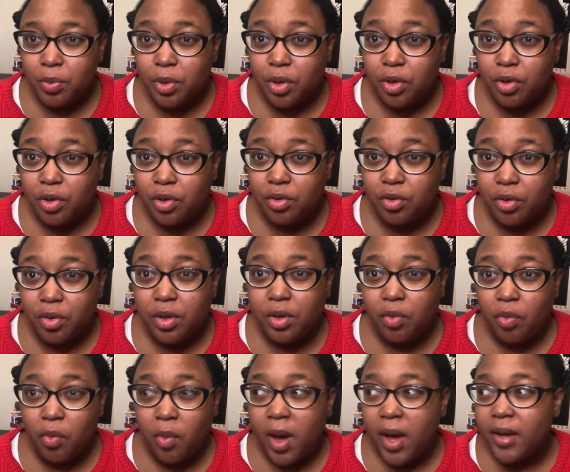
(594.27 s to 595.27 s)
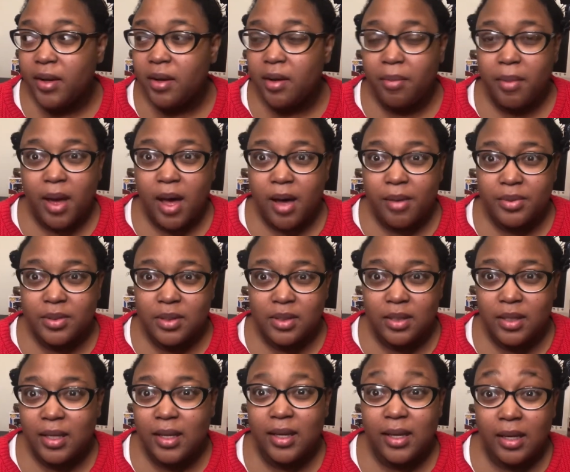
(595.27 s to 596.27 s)
you're gonna wind up
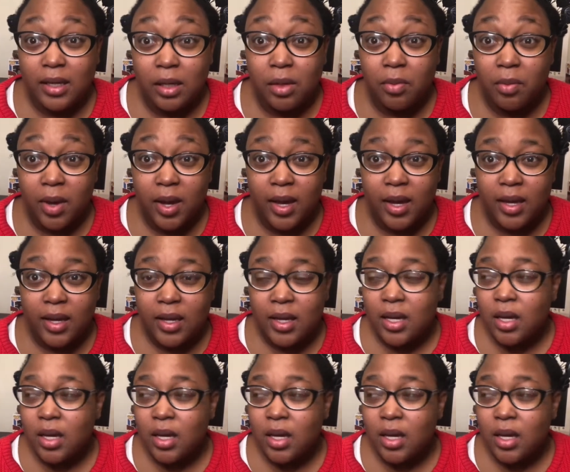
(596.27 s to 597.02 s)
obsolete anyway.